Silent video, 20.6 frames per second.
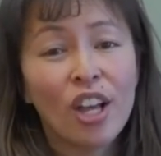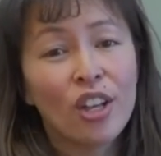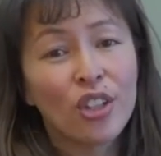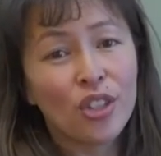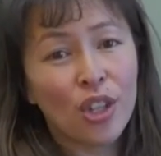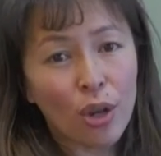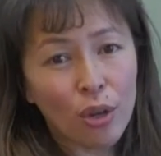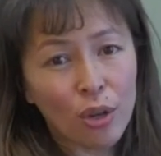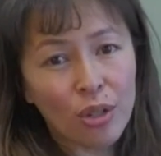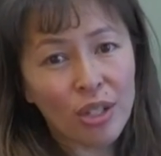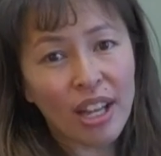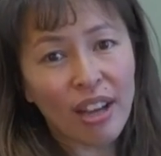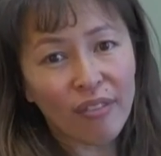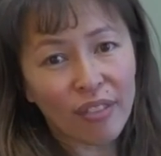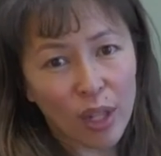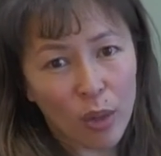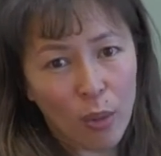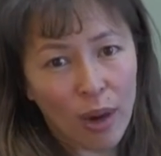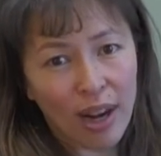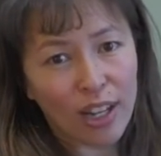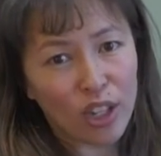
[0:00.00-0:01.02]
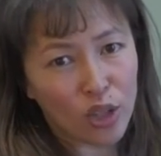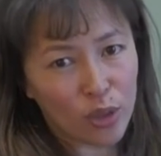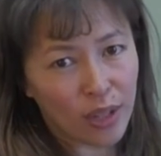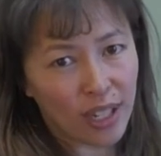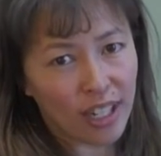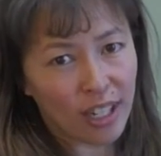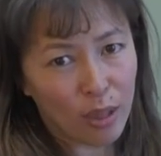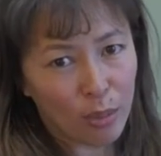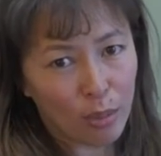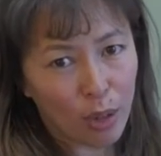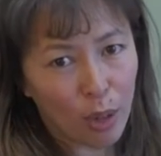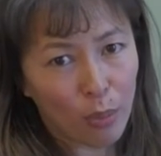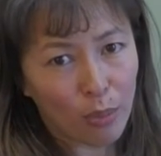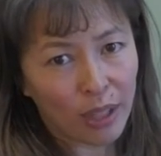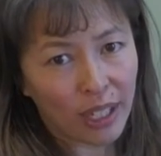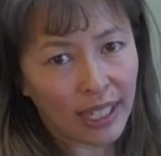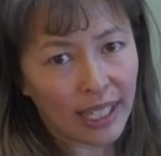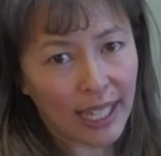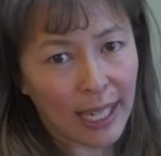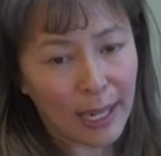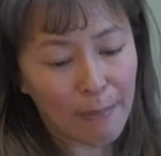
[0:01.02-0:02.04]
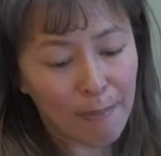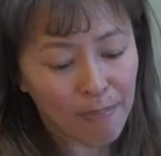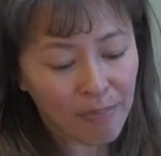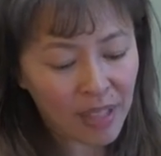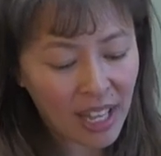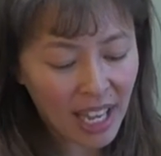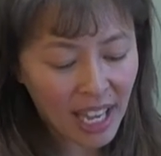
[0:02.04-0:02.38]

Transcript: So you definitely want to treat it appropriately.